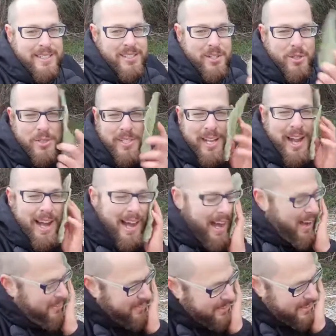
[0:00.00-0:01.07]
It's so
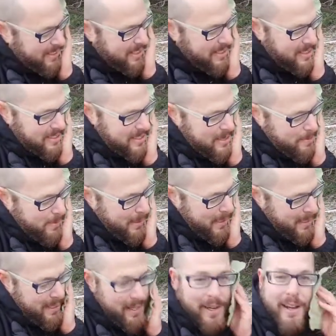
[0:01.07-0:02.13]
soft. Can sleep
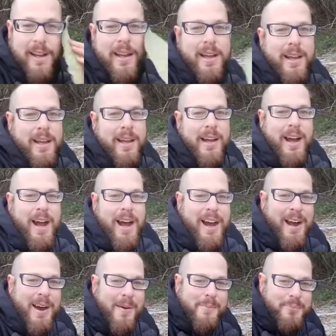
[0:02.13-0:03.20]
on it.
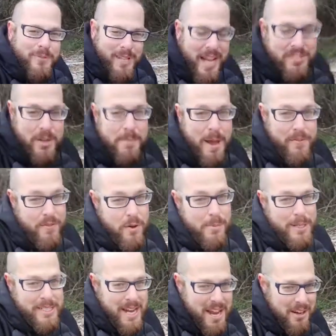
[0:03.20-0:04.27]
That's some
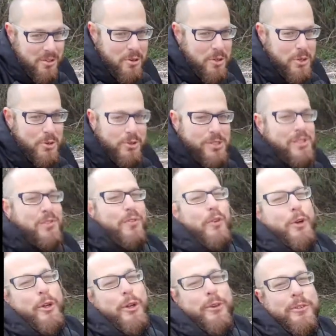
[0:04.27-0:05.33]
ethnobotanical uses
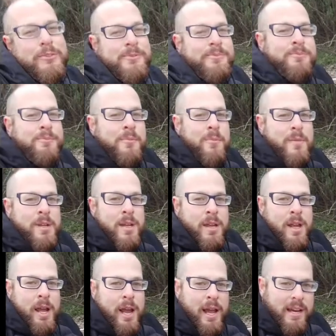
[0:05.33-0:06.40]
for you.
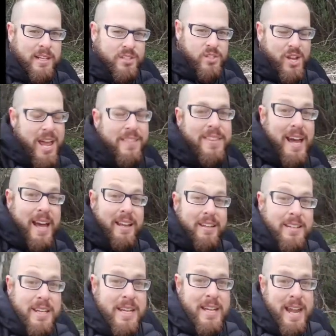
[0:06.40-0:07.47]
And it's said
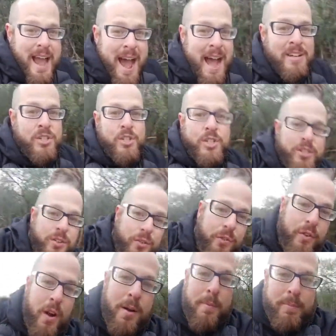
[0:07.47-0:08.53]
that the ashes
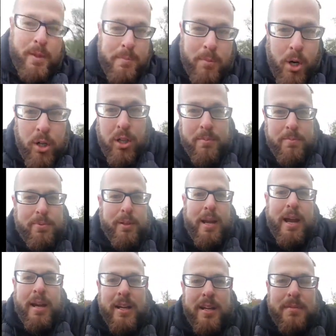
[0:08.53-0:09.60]
from the mullein
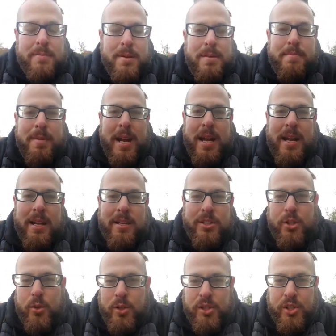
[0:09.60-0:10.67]
plant can be made
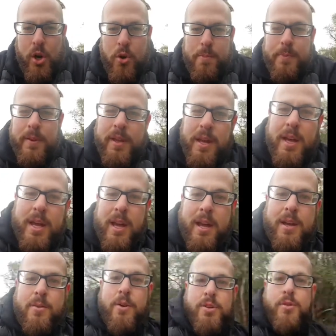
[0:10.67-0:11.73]
into a soap,
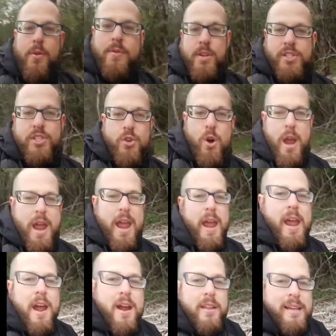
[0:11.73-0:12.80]
which will restore
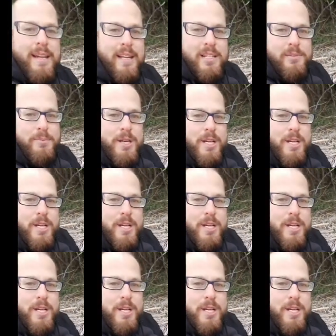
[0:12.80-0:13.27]
hair that has